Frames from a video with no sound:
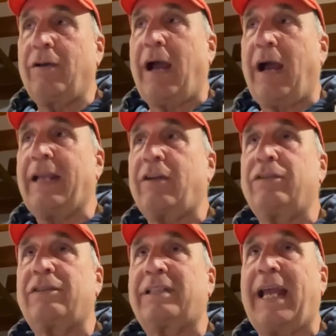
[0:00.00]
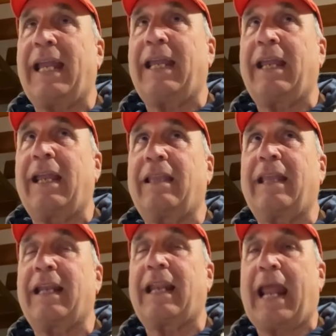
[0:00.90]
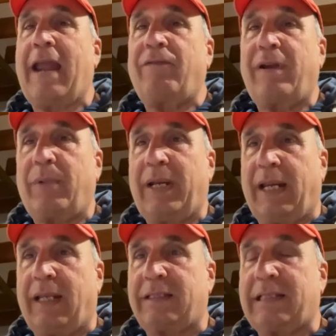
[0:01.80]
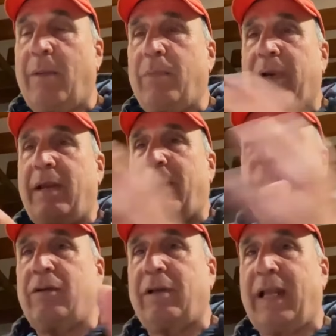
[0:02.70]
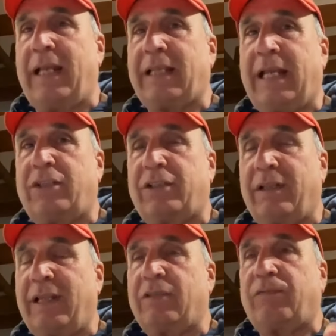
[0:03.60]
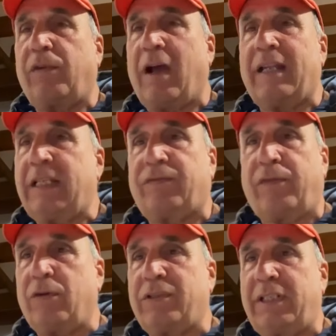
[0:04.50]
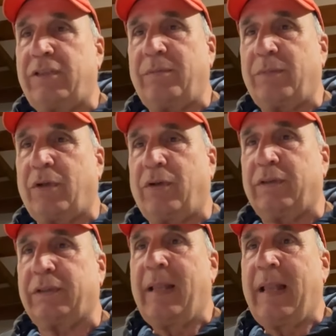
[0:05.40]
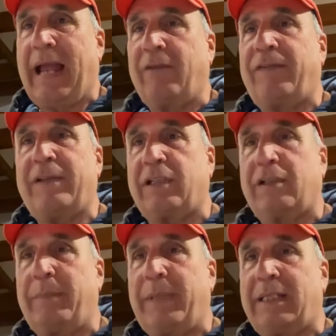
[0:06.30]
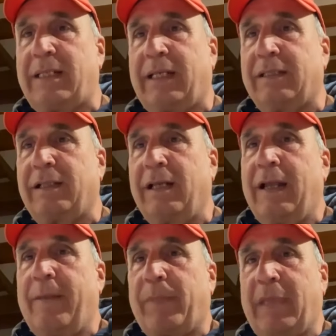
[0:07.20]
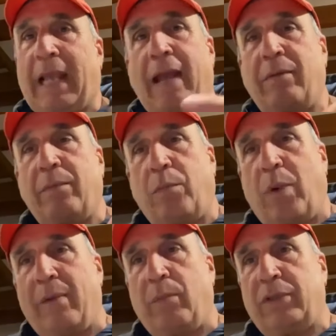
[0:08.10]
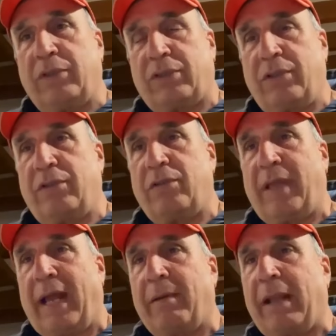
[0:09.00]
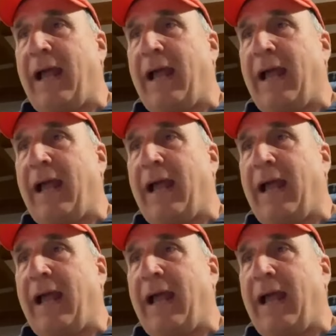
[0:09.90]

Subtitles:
I could say that every week, somewhere in my organization, there's at least 40 Zoom calls and physical meetings. And one wants to do that.